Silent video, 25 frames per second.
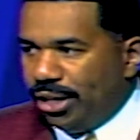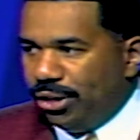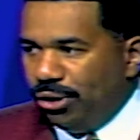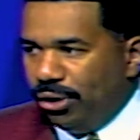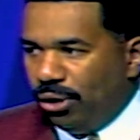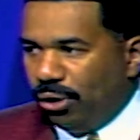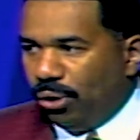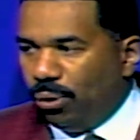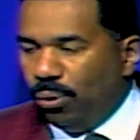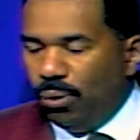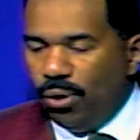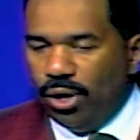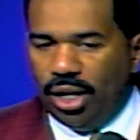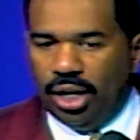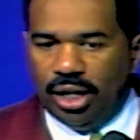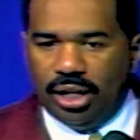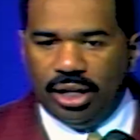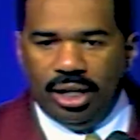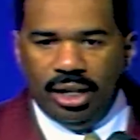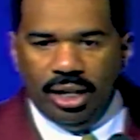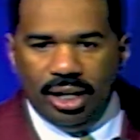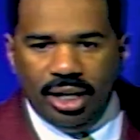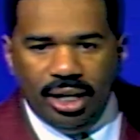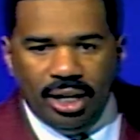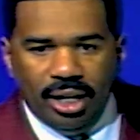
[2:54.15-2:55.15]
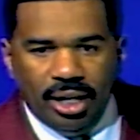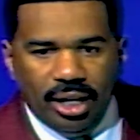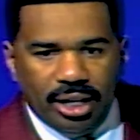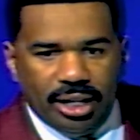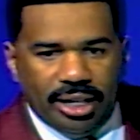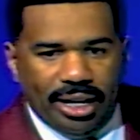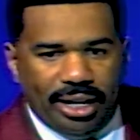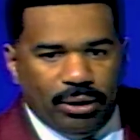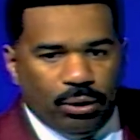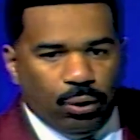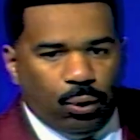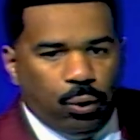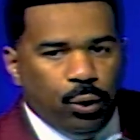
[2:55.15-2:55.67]
You know the one
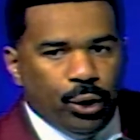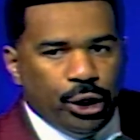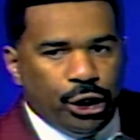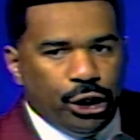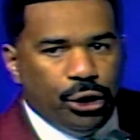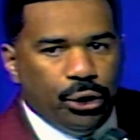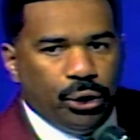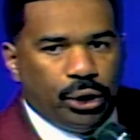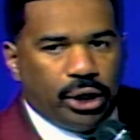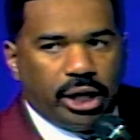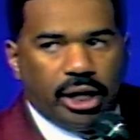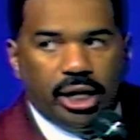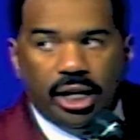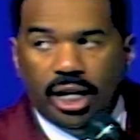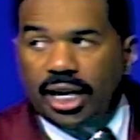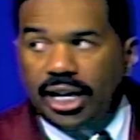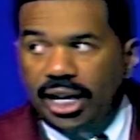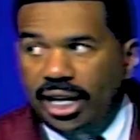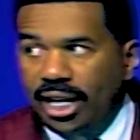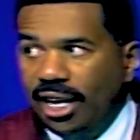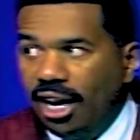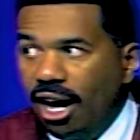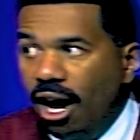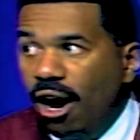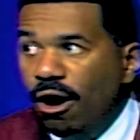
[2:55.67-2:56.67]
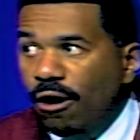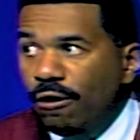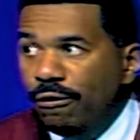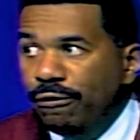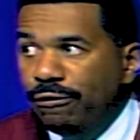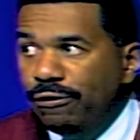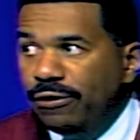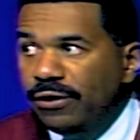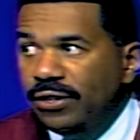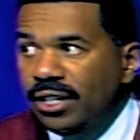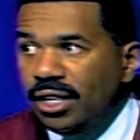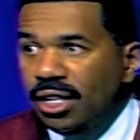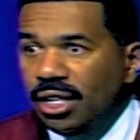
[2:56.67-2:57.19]
that when you cut it off,
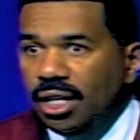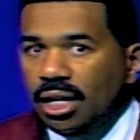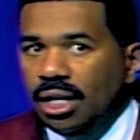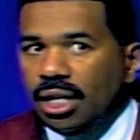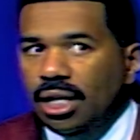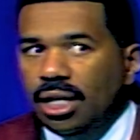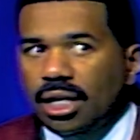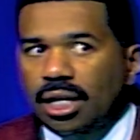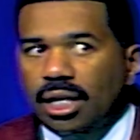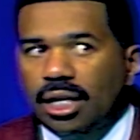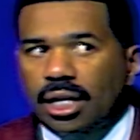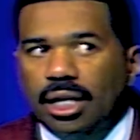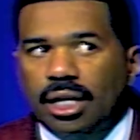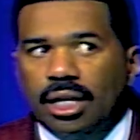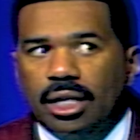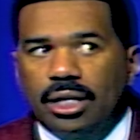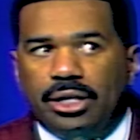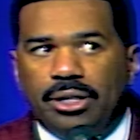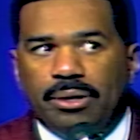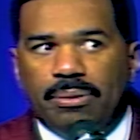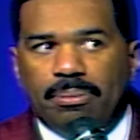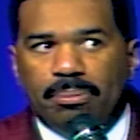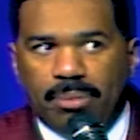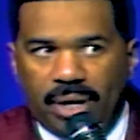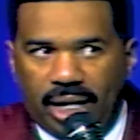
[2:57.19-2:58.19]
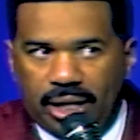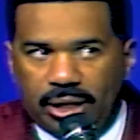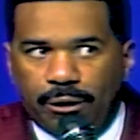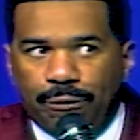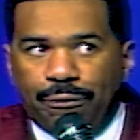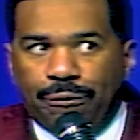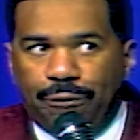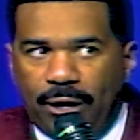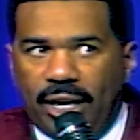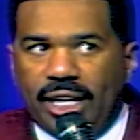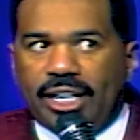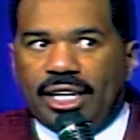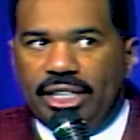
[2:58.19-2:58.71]
the
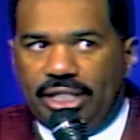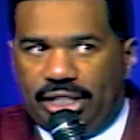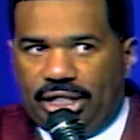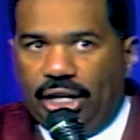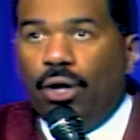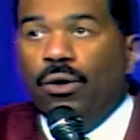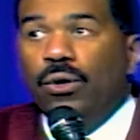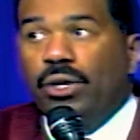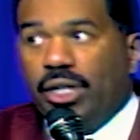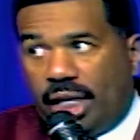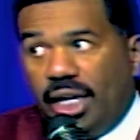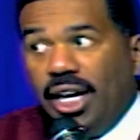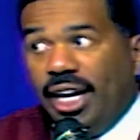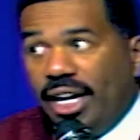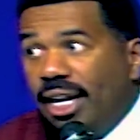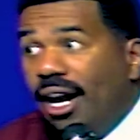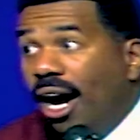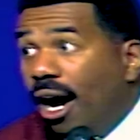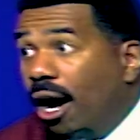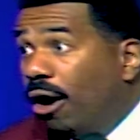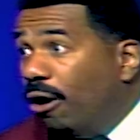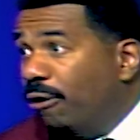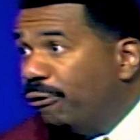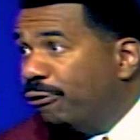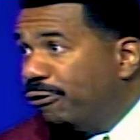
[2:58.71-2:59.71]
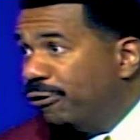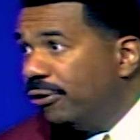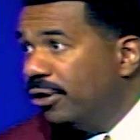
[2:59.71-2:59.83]
motherfucker don't cut off.